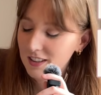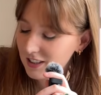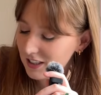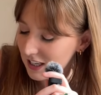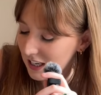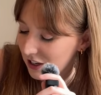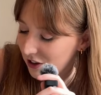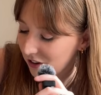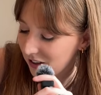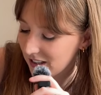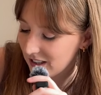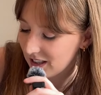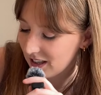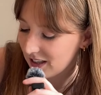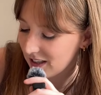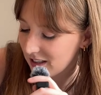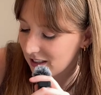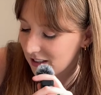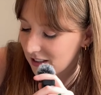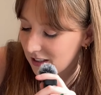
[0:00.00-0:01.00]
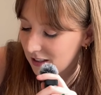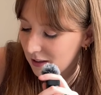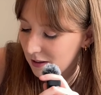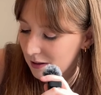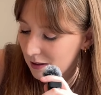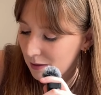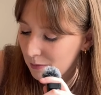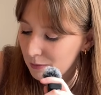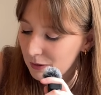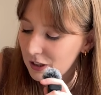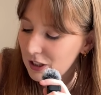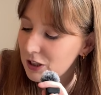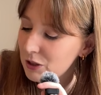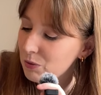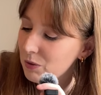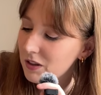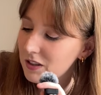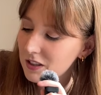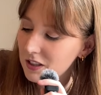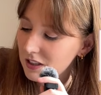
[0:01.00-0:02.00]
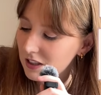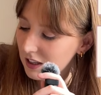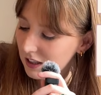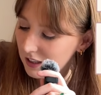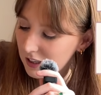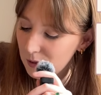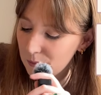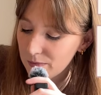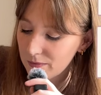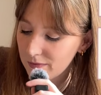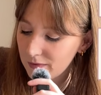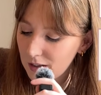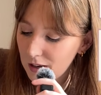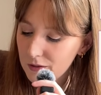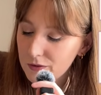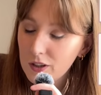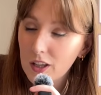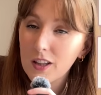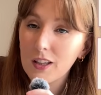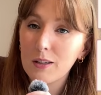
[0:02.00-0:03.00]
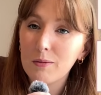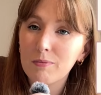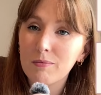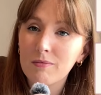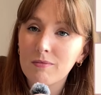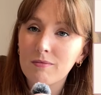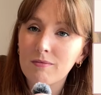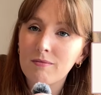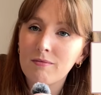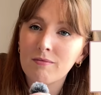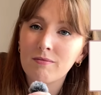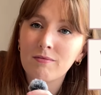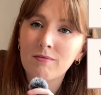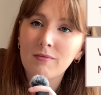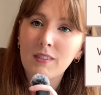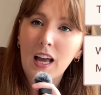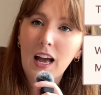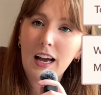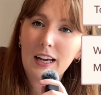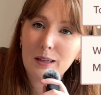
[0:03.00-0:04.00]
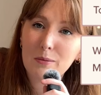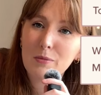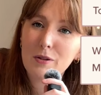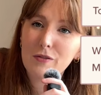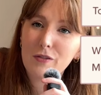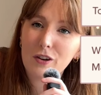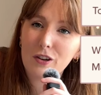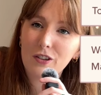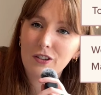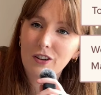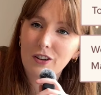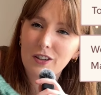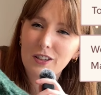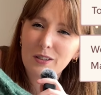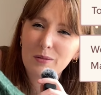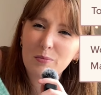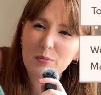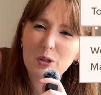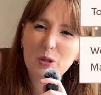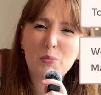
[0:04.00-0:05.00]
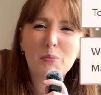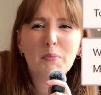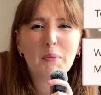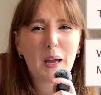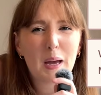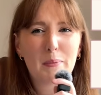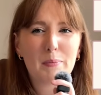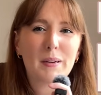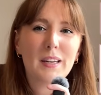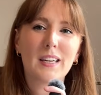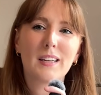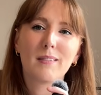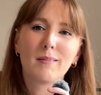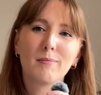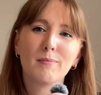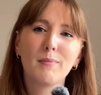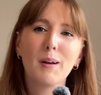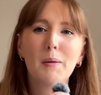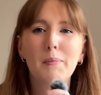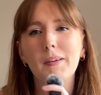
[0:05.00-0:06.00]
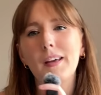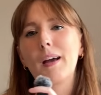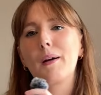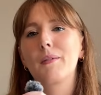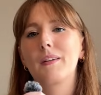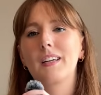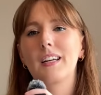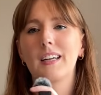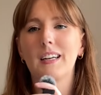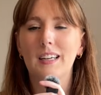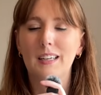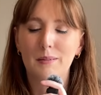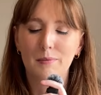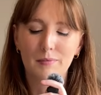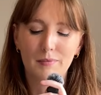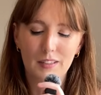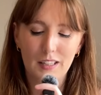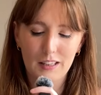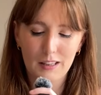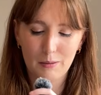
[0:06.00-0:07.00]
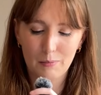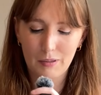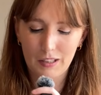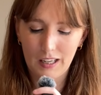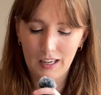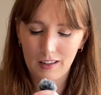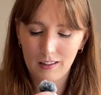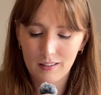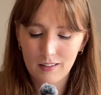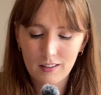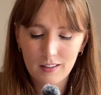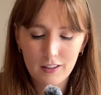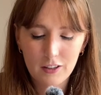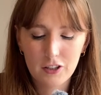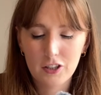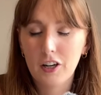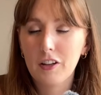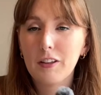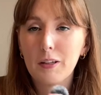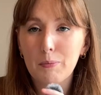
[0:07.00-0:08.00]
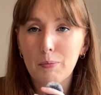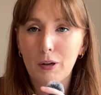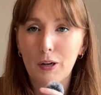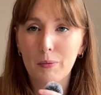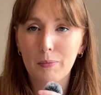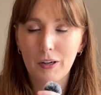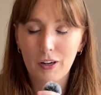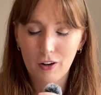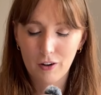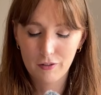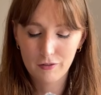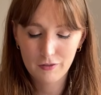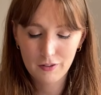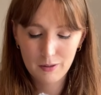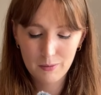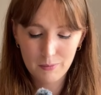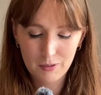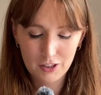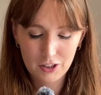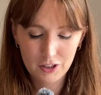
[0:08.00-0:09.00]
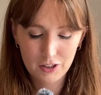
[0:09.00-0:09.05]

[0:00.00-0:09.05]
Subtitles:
decreases. But these ones, it's like, yep, I've done them. I can move on now. So maybe I would knit them again. There's nothing putting me off them.